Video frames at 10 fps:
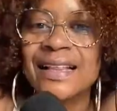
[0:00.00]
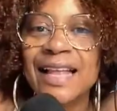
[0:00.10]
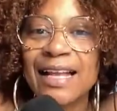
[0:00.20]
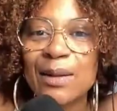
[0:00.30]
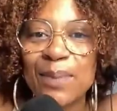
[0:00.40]

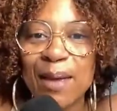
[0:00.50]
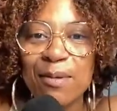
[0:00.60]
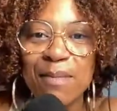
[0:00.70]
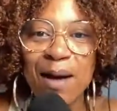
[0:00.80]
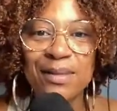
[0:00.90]
Then the
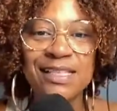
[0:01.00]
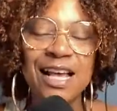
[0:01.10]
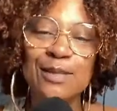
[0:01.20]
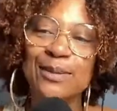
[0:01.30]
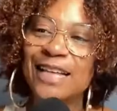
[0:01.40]
baby mama
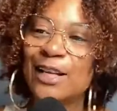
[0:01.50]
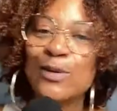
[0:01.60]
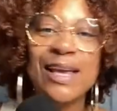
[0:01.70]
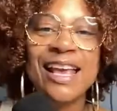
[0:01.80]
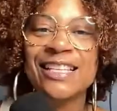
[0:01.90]
says, well, then
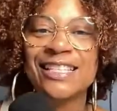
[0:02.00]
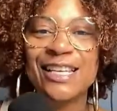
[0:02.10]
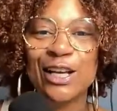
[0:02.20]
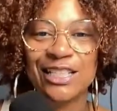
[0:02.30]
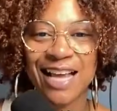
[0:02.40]
you can't see
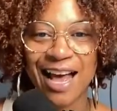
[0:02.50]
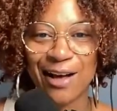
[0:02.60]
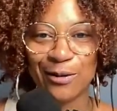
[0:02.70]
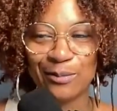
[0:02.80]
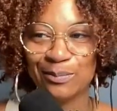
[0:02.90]
your
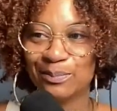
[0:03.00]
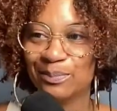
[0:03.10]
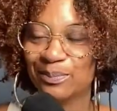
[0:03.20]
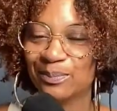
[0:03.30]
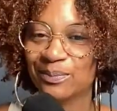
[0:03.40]
child.
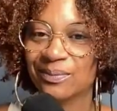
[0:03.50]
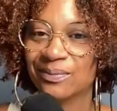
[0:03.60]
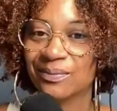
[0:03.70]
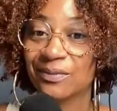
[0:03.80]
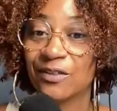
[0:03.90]

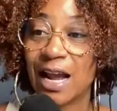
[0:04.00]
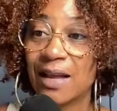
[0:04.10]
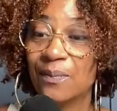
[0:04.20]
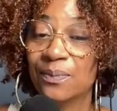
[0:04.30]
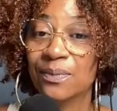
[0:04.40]

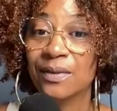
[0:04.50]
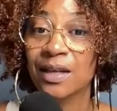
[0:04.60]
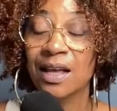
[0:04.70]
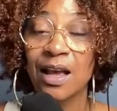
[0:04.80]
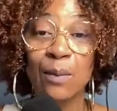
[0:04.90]
Right?
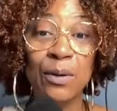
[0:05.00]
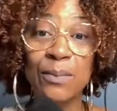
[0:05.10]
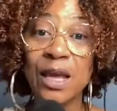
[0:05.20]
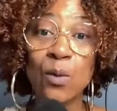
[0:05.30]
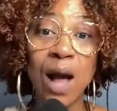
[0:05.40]
But
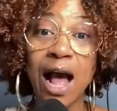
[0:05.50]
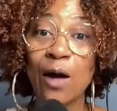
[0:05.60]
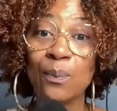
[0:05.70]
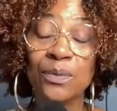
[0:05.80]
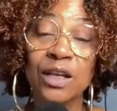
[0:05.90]

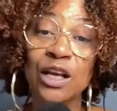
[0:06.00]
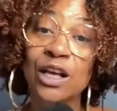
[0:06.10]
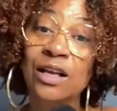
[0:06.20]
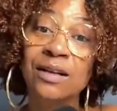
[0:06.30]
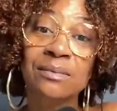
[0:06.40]
meanwhile,
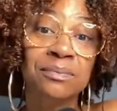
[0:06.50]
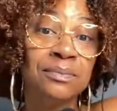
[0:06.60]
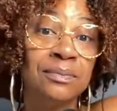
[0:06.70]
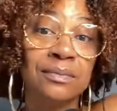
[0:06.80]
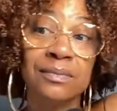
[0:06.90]

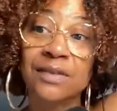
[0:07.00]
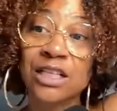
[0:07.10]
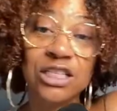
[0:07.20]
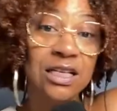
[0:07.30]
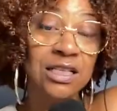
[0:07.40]

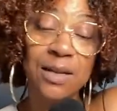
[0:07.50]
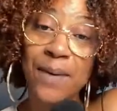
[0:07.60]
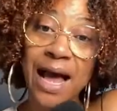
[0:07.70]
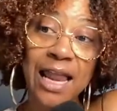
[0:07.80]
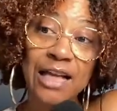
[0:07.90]
the
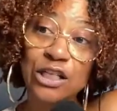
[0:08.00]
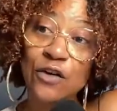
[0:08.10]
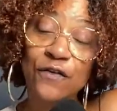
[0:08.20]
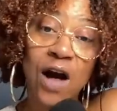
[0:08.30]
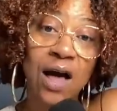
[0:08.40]

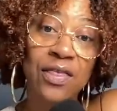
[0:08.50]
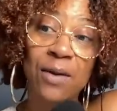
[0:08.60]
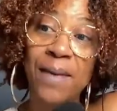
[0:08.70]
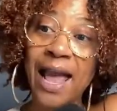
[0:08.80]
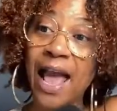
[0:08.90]
biological
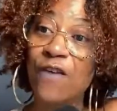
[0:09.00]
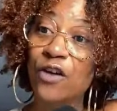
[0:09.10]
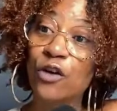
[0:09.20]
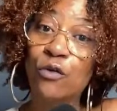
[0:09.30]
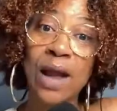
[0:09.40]
father might
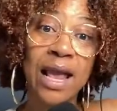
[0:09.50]
have